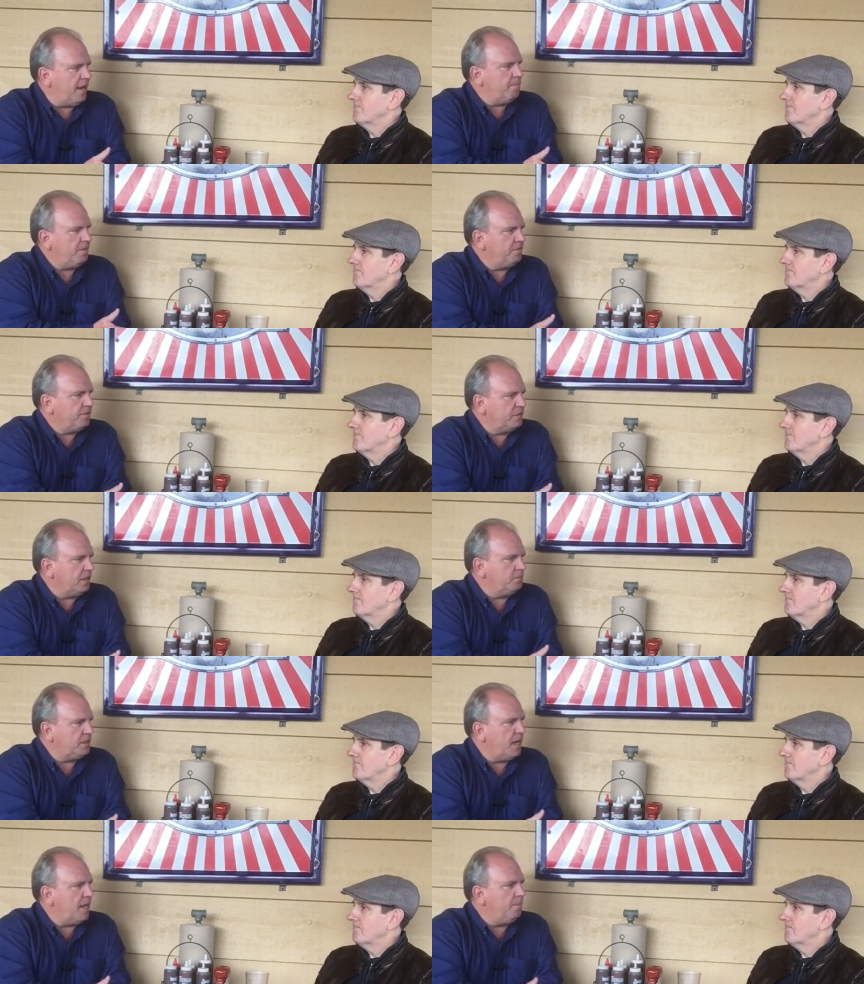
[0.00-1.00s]
Speaker 1: have been for
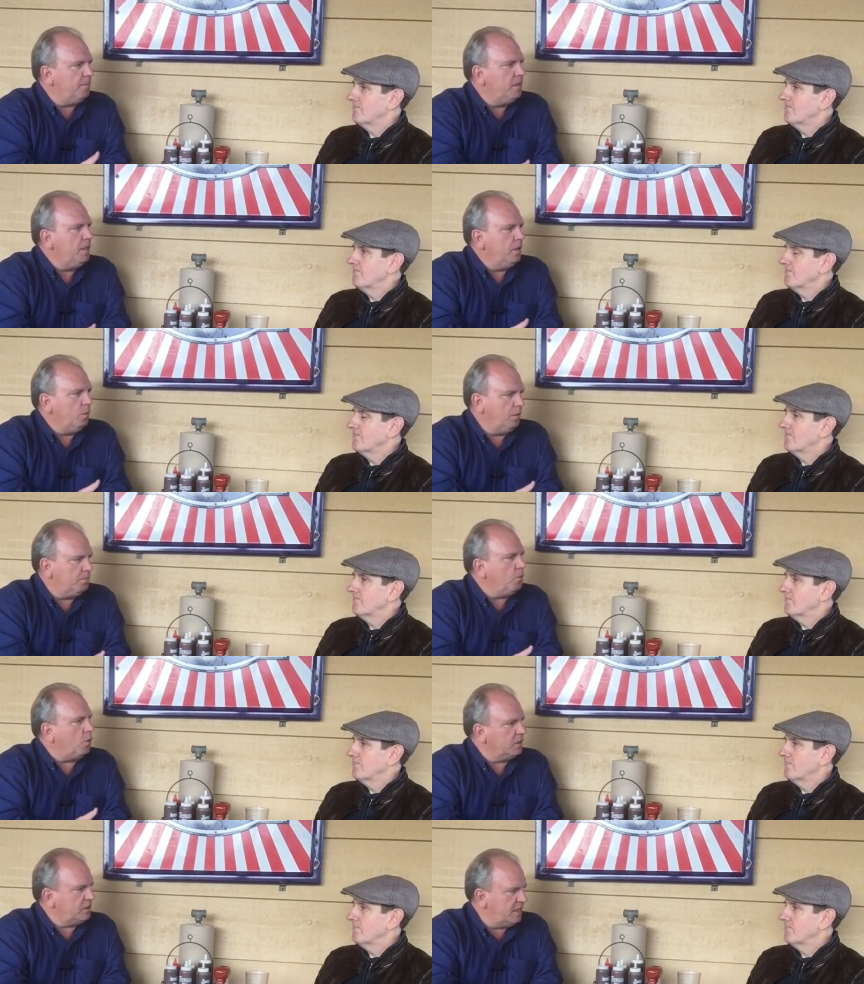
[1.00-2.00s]
some time with
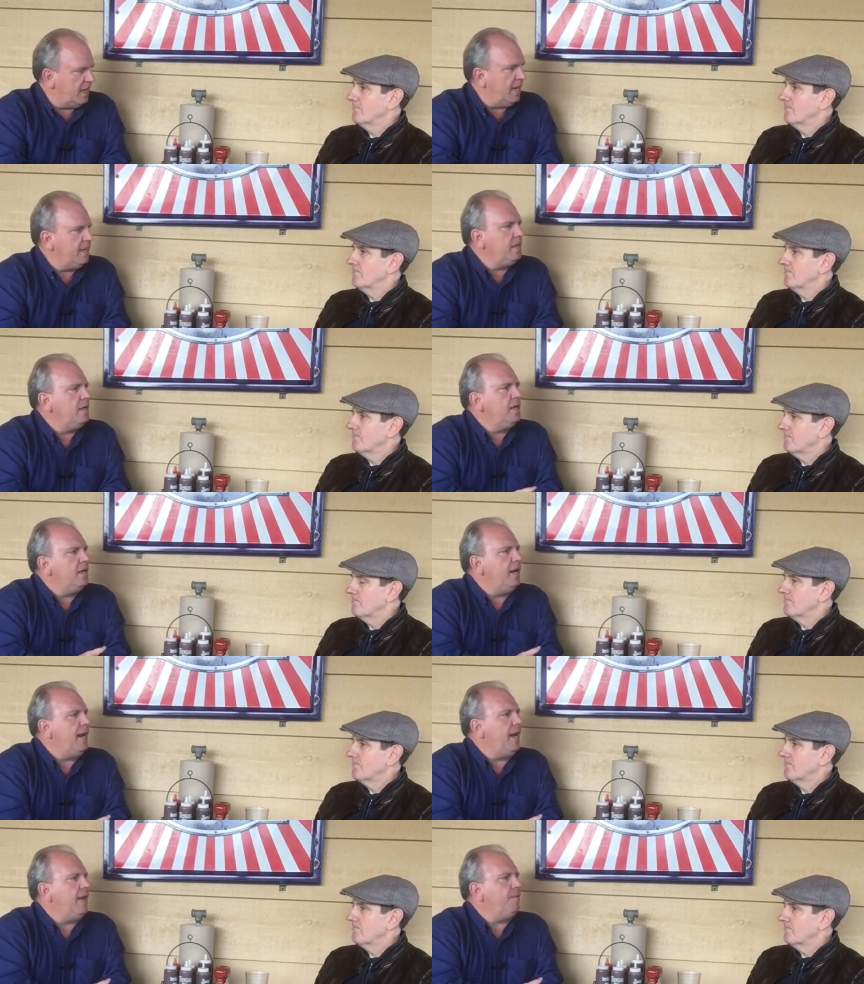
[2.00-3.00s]
Morris Day
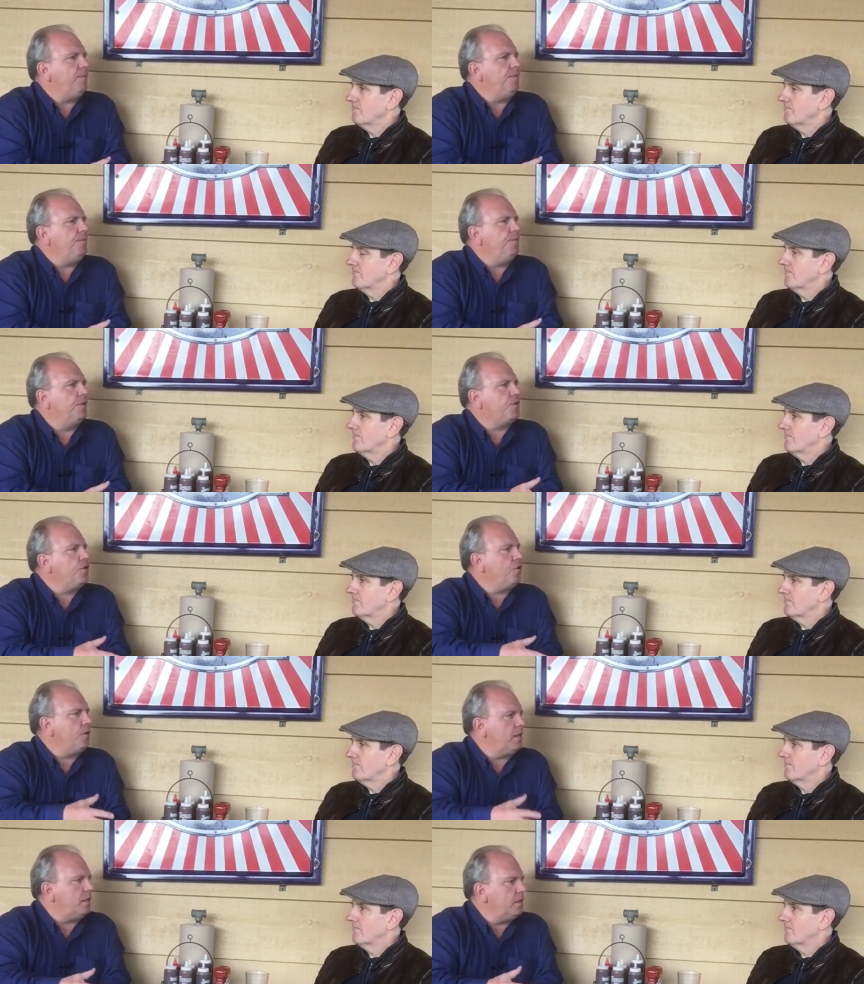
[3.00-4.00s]
and the
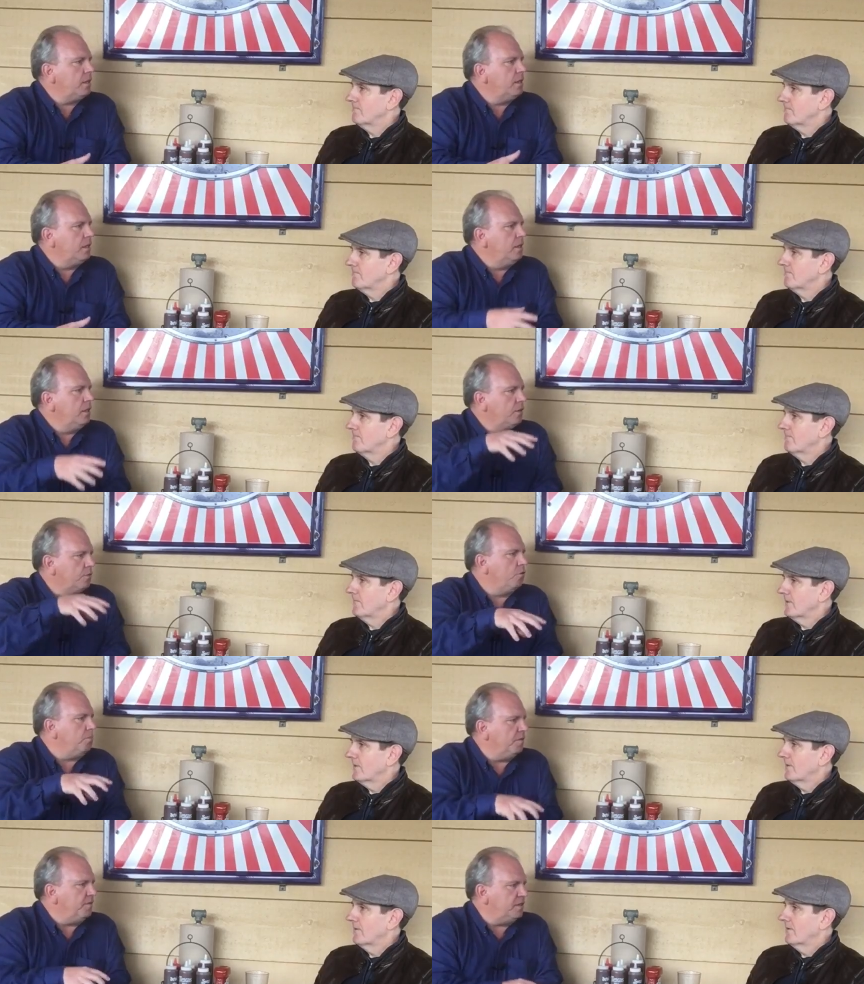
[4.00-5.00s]
current
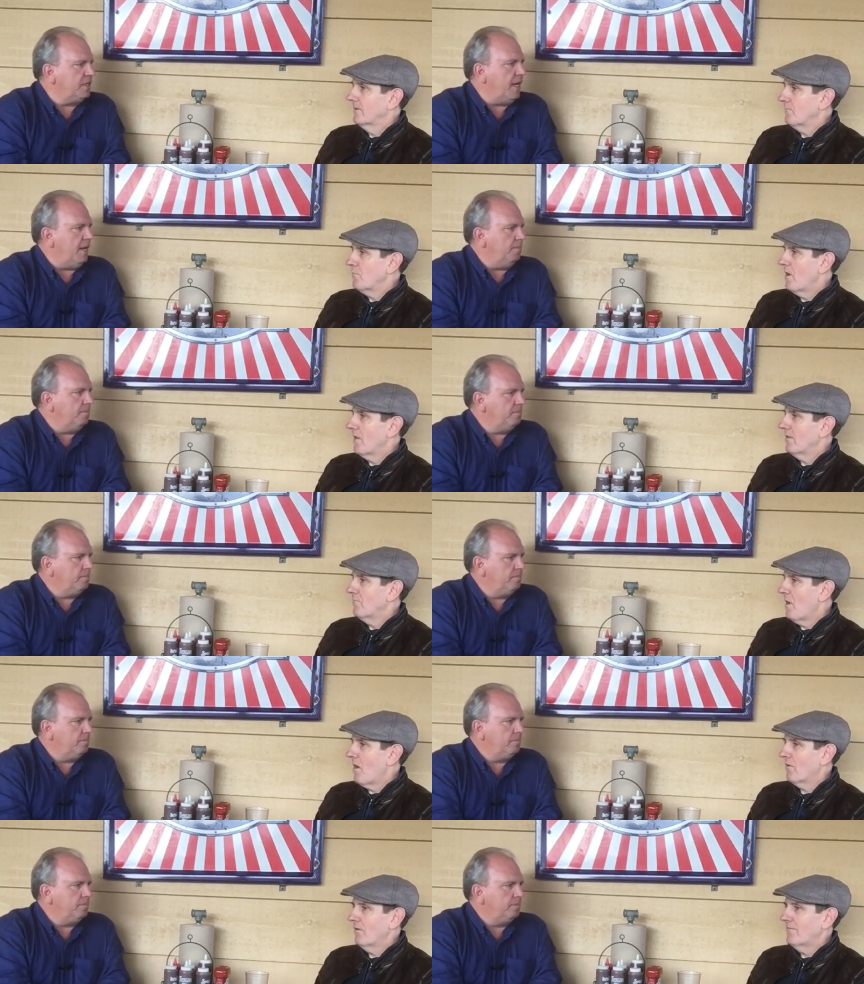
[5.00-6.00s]
group of the time. The,
Speaker 2: mo the
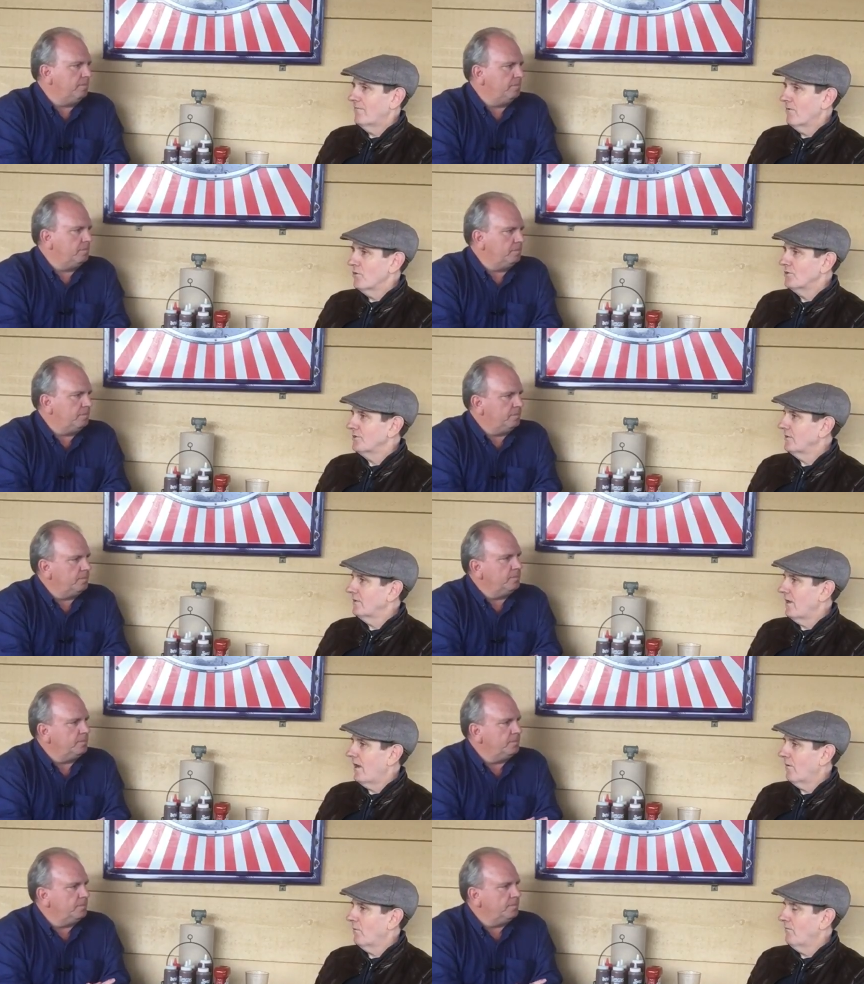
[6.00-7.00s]
modern version,
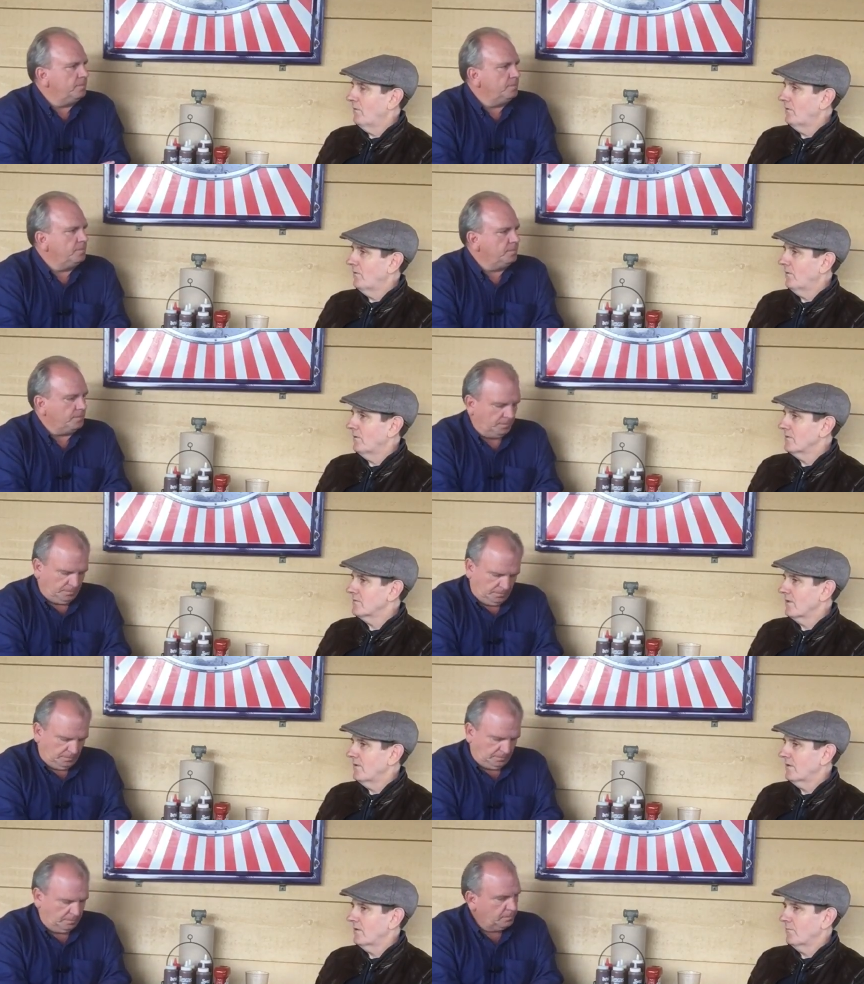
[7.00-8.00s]
yeah. We've been doing this,
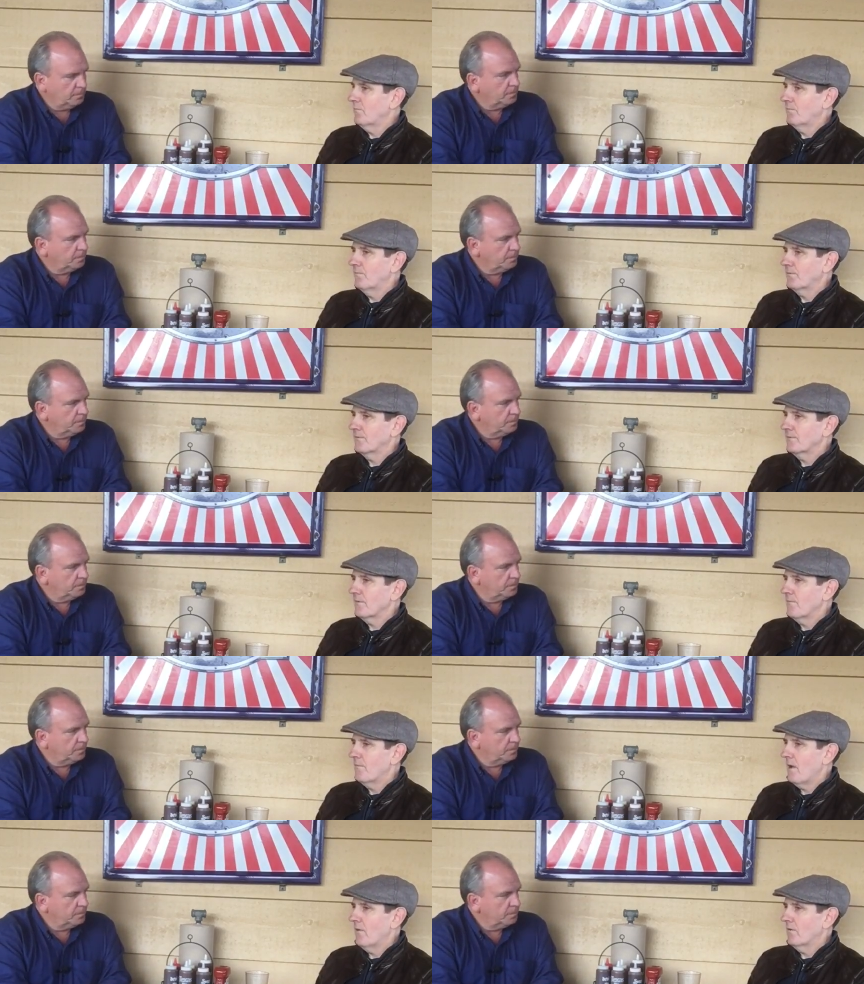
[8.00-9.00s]
I think, about